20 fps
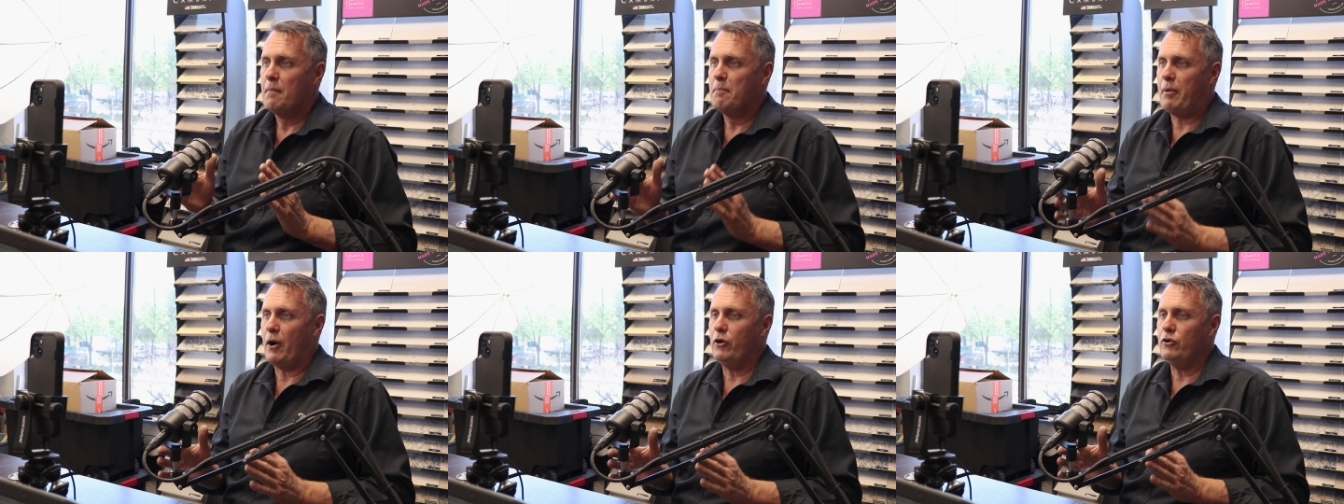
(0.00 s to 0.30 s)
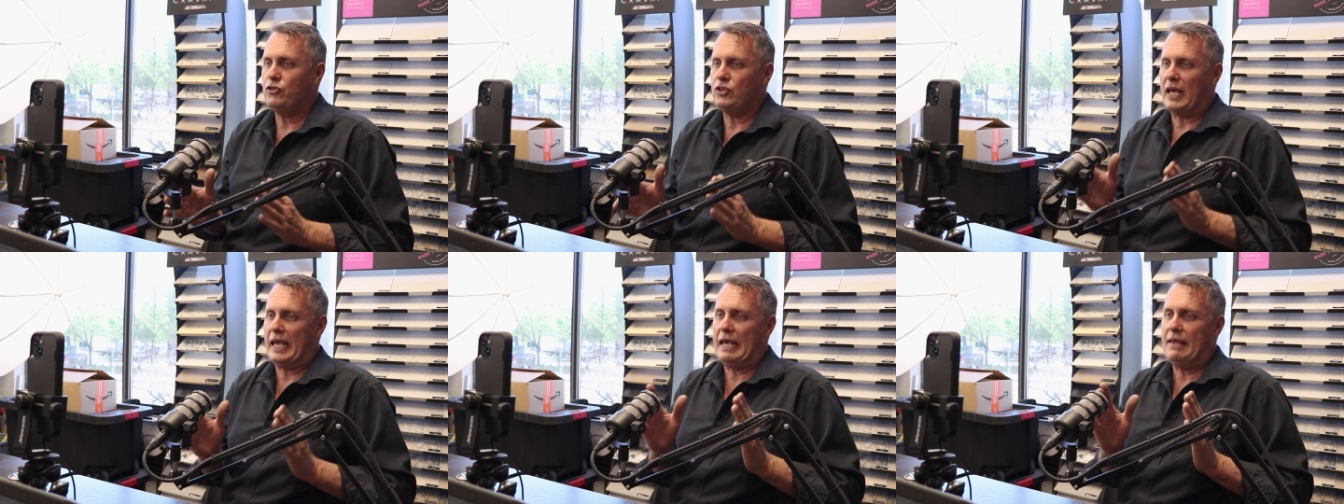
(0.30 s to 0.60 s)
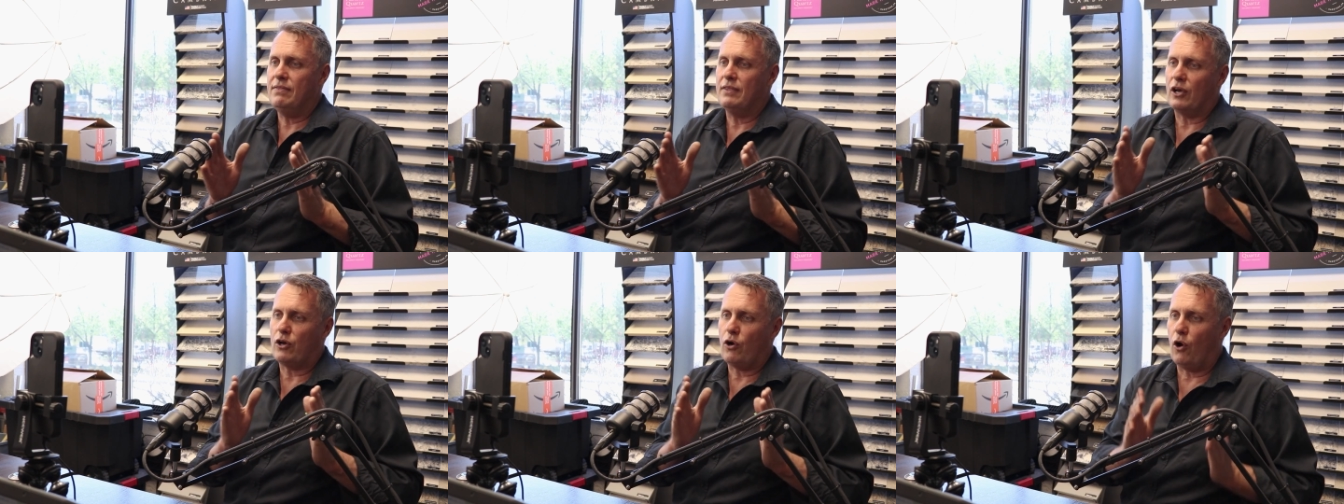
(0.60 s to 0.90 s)
both
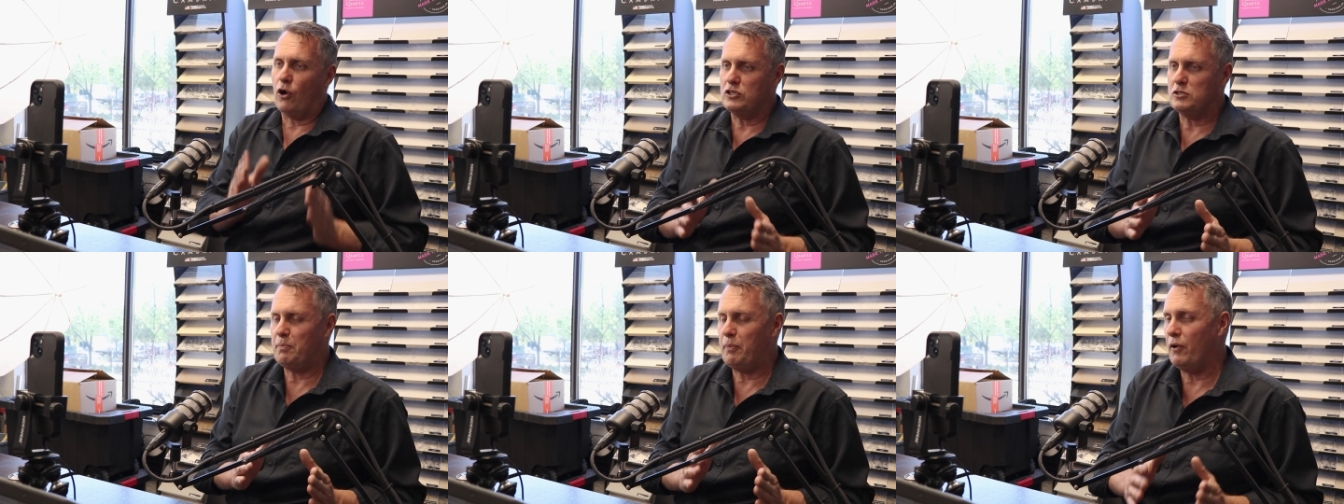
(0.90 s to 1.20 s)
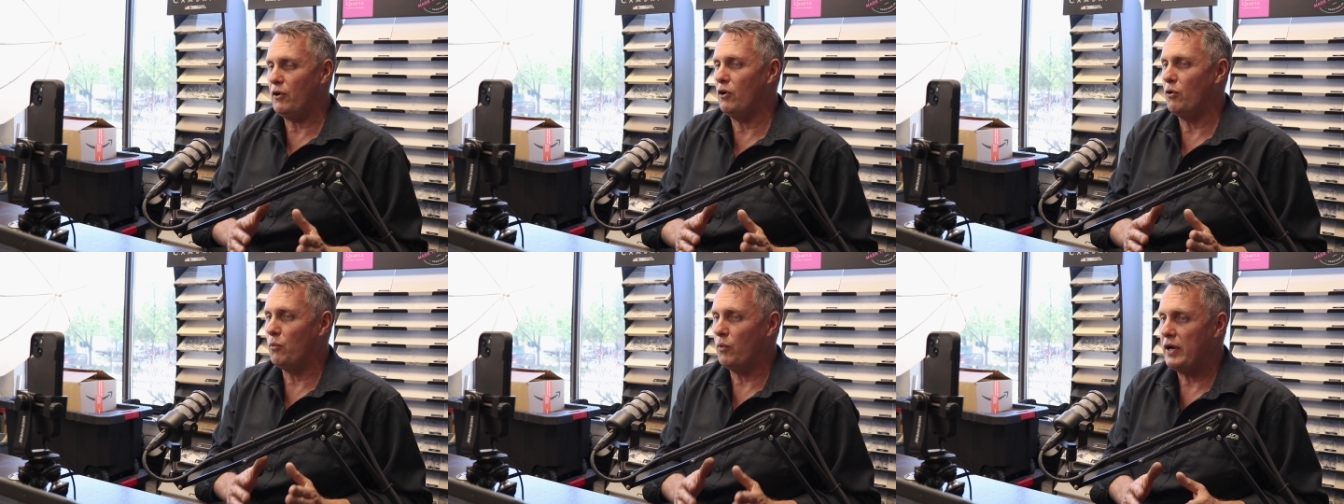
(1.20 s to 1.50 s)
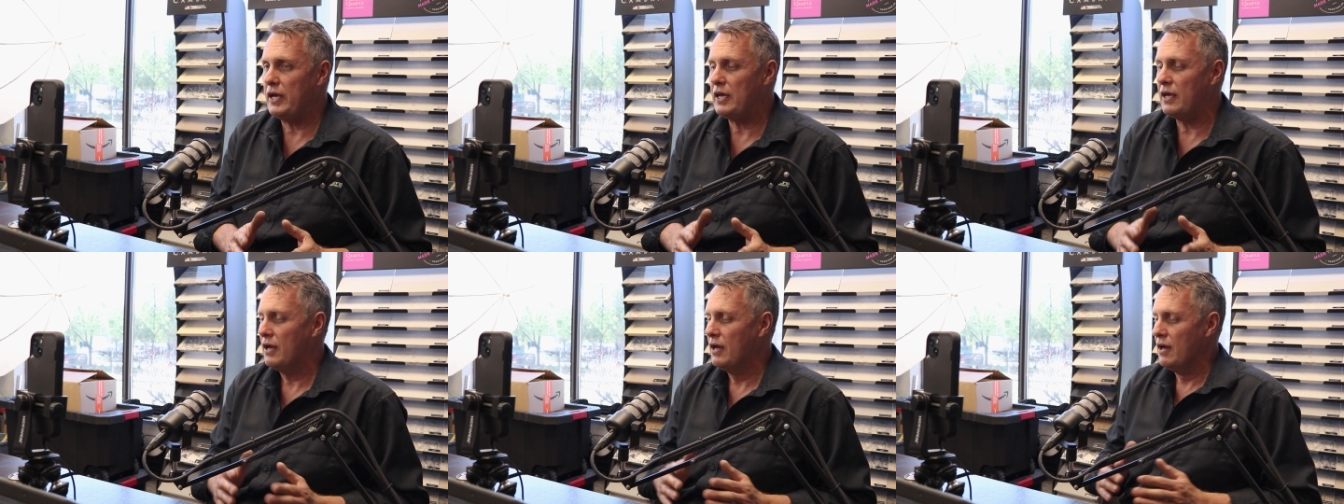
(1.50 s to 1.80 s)
in the cost per
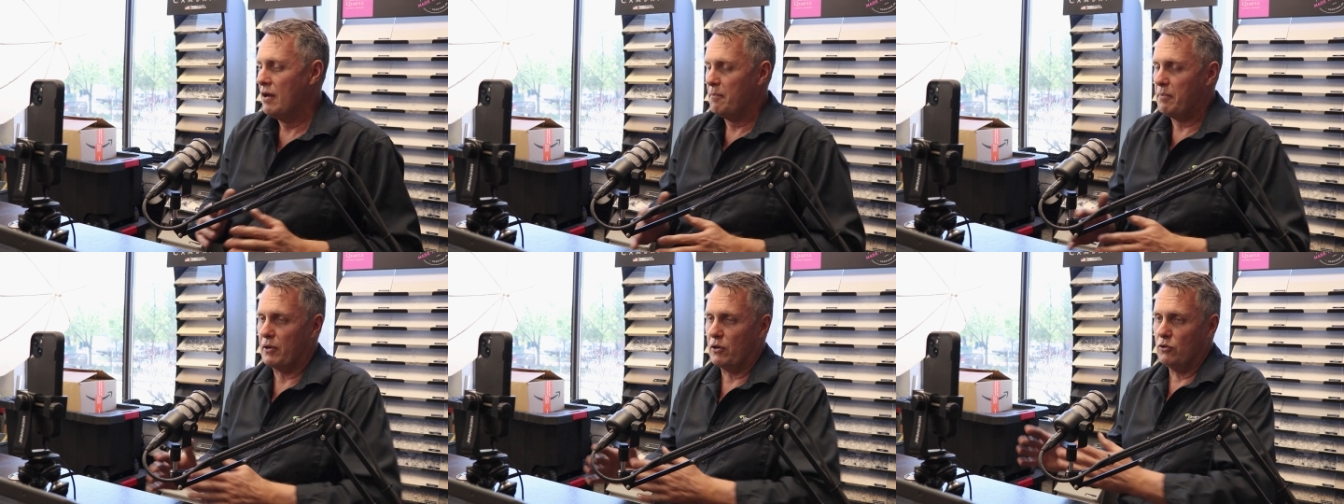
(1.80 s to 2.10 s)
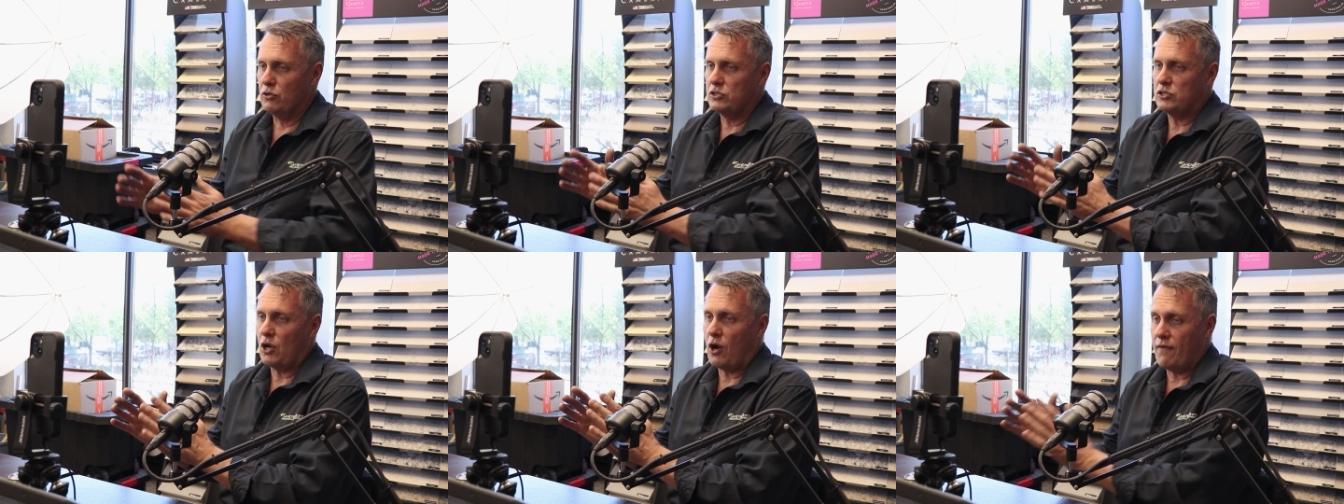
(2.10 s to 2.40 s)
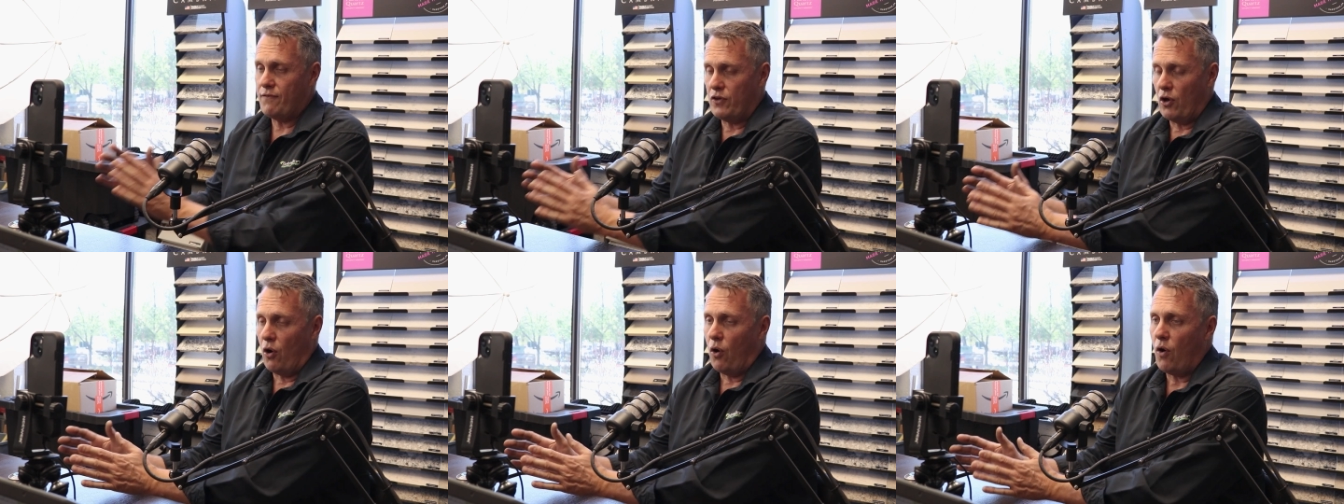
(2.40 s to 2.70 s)
week, but also
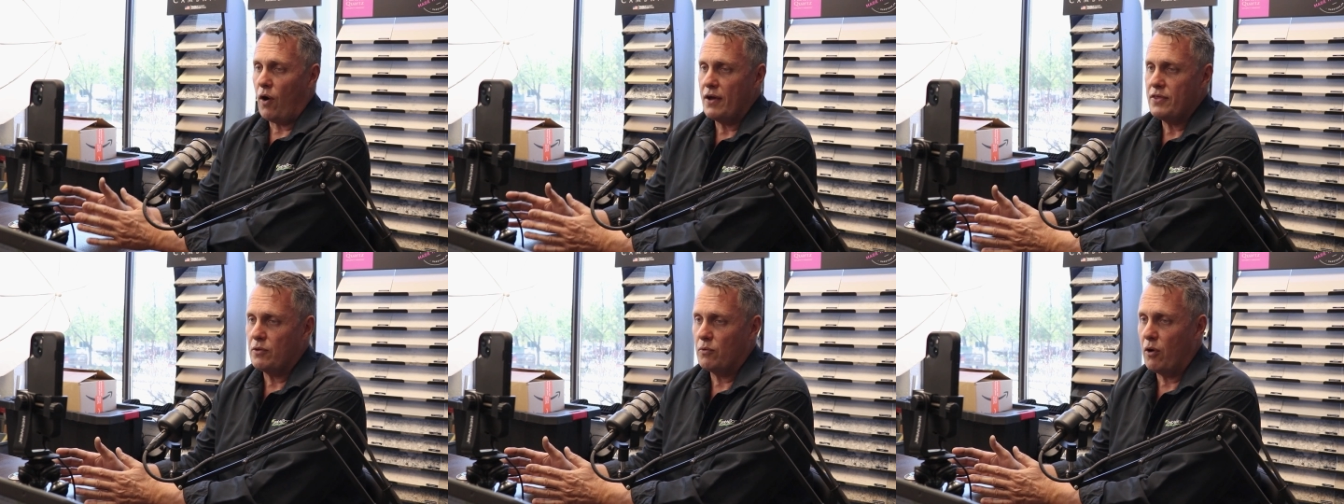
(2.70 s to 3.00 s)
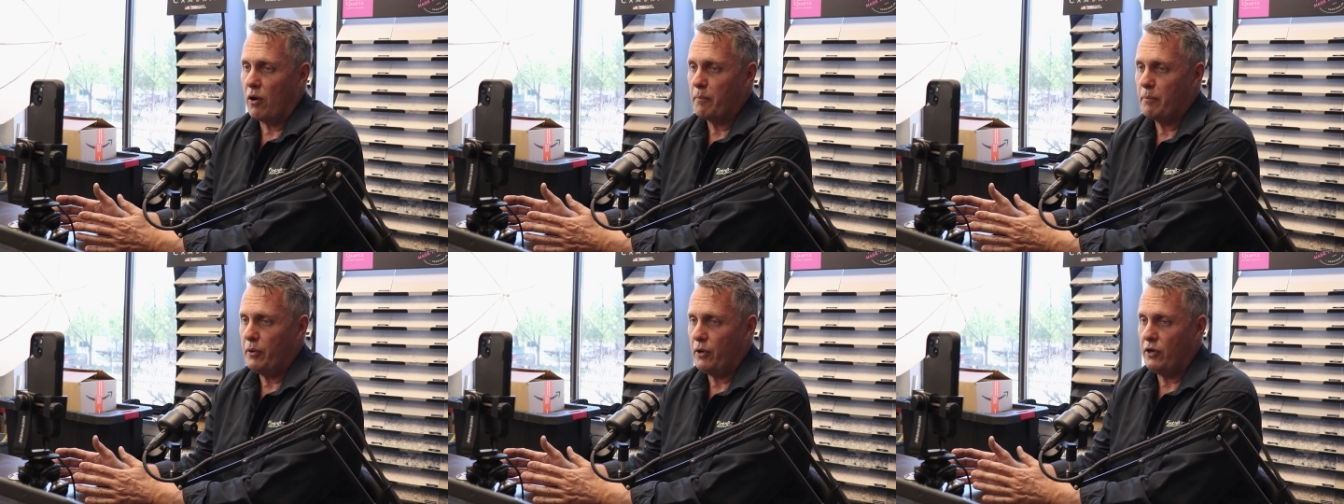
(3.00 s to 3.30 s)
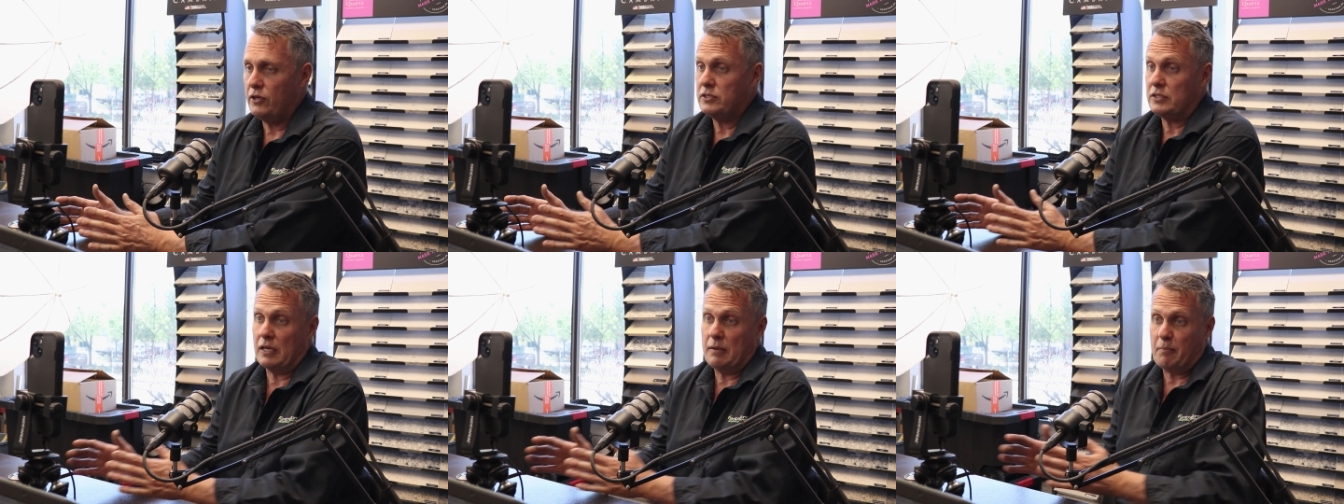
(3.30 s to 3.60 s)
if you hire the wrong
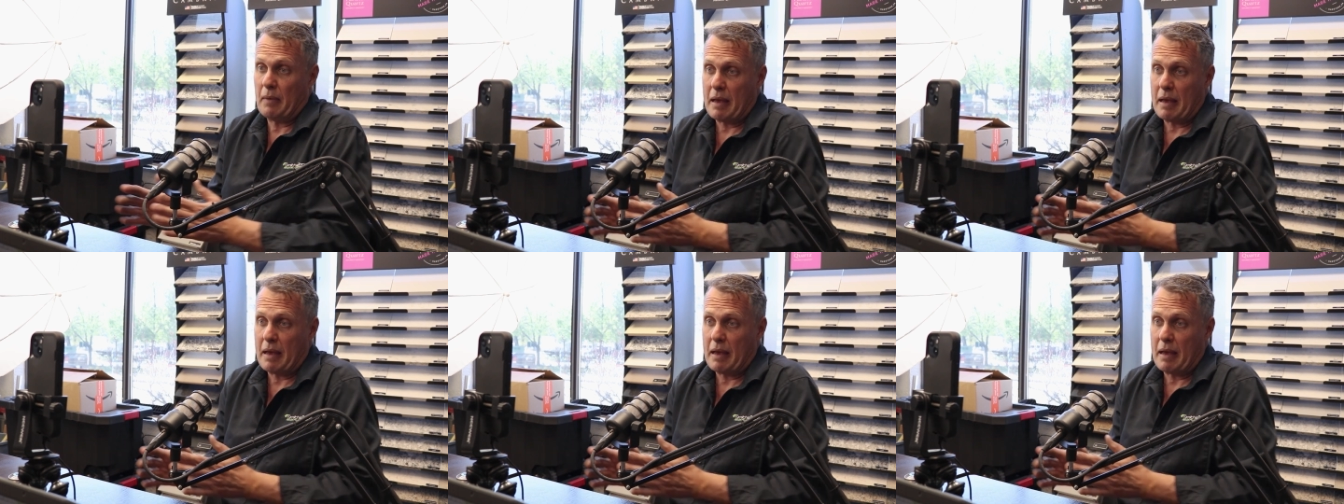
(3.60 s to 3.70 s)
person,